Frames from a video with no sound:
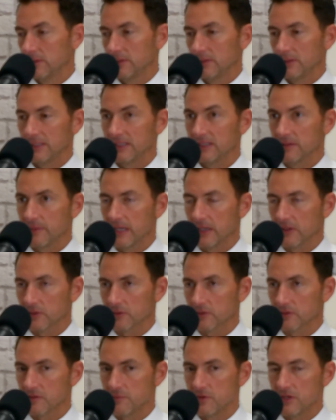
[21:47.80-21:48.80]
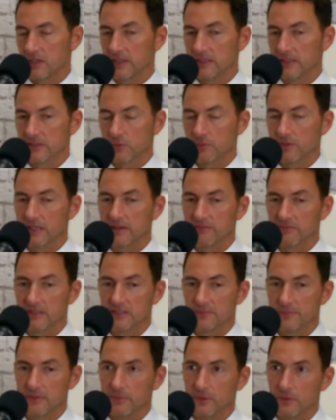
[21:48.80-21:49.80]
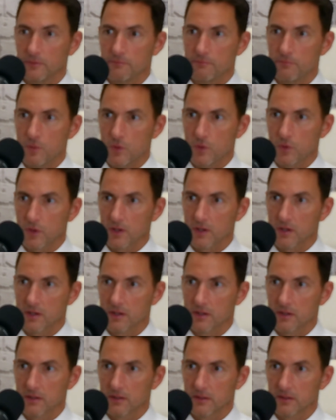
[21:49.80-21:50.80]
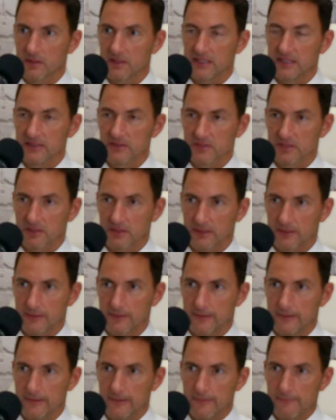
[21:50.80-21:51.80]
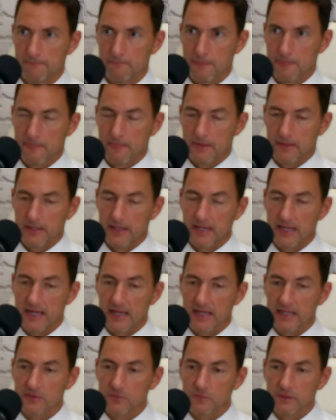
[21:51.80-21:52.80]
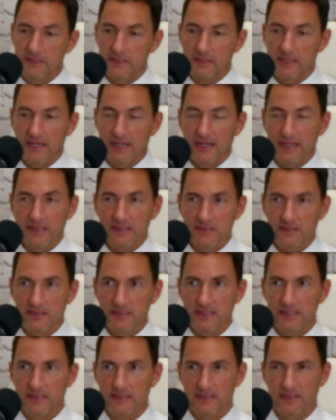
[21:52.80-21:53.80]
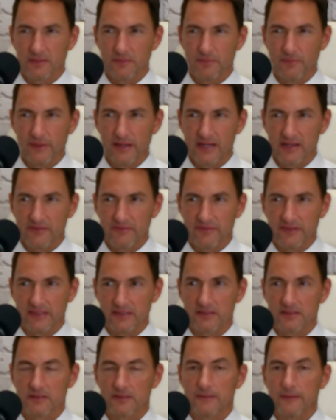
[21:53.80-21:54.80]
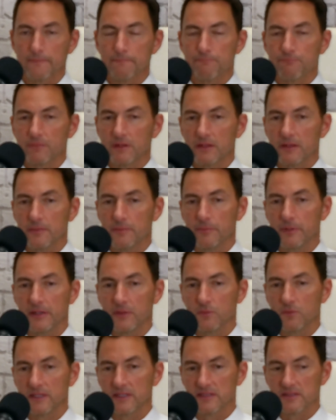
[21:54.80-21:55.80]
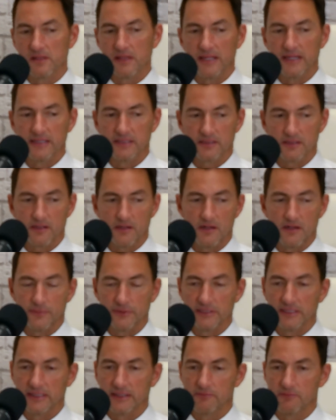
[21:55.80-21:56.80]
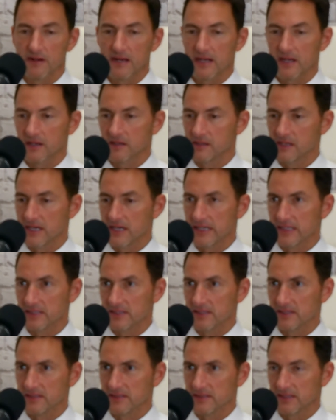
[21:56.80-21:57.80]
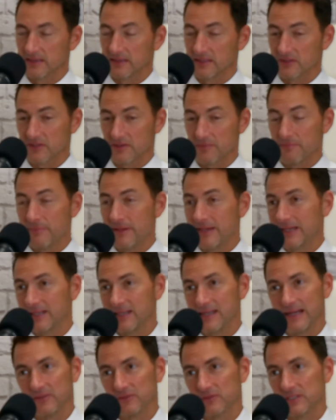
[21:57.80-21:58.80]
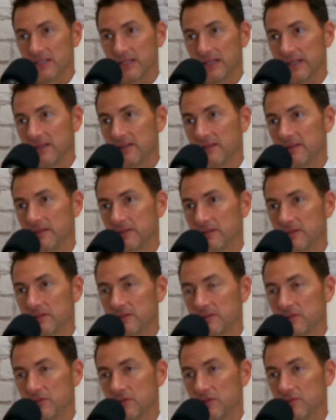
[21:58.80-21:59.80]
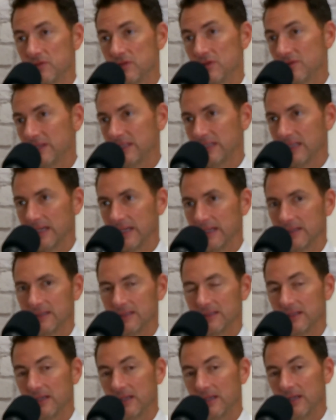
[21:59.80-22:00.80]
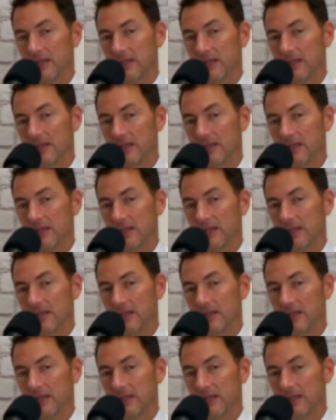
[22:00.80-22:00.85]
in the medical community is we give these people more insulin. And we can see some benefits, but what is less commonly recognized is that there's a big downside to doing that.